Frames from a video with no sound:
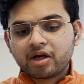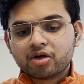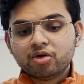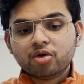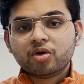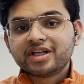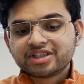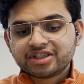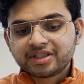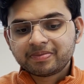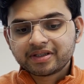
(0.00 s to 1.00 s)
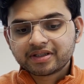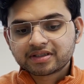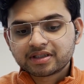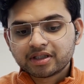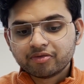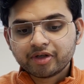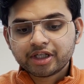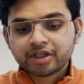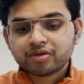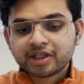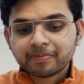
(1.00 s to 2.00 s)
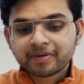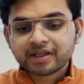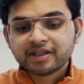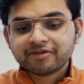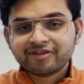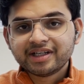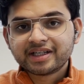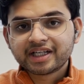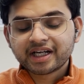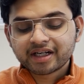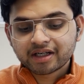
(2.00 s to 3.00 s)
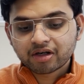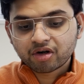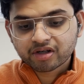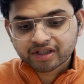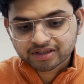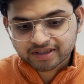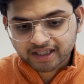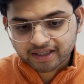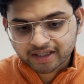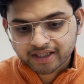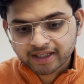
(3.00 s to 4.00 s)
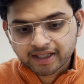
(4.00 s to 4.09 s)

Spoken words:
Low energy periods. When do you typically feel tired or distracted?